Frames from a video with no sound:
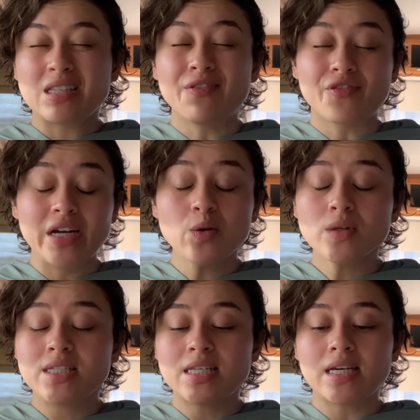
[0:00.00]
The
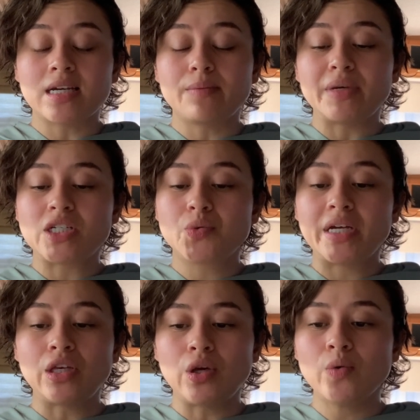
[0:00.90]
frequency
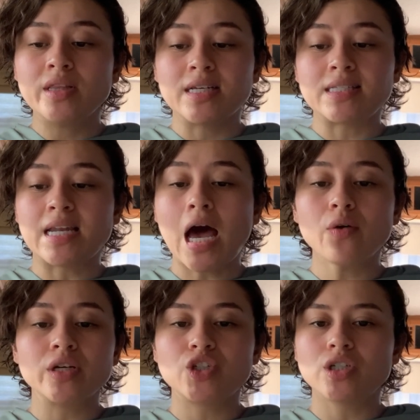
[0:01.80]
between you and this
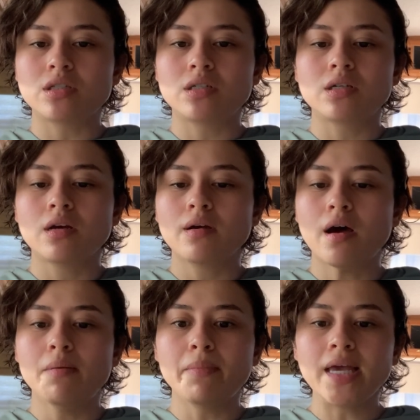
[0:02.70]
noun is just
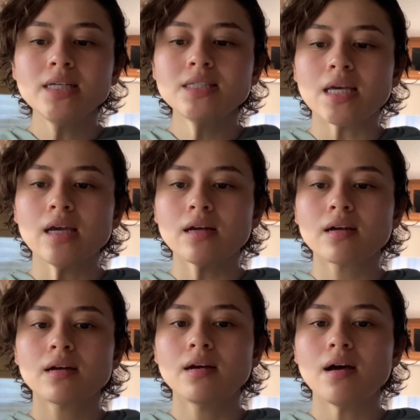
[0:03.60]
amazing.
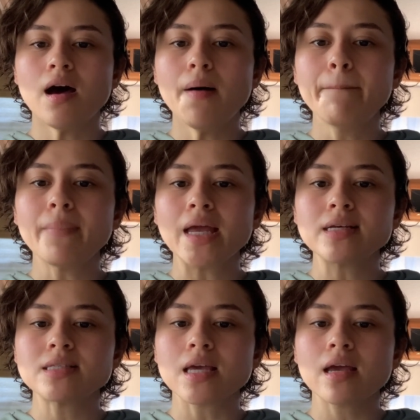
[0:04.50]

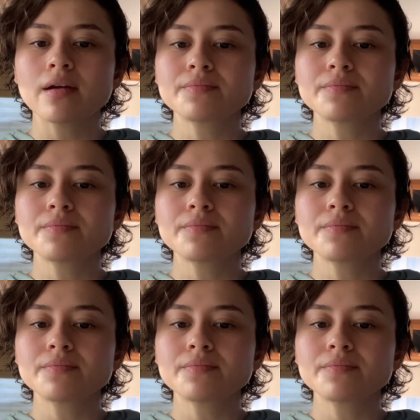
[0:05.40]
Amazing.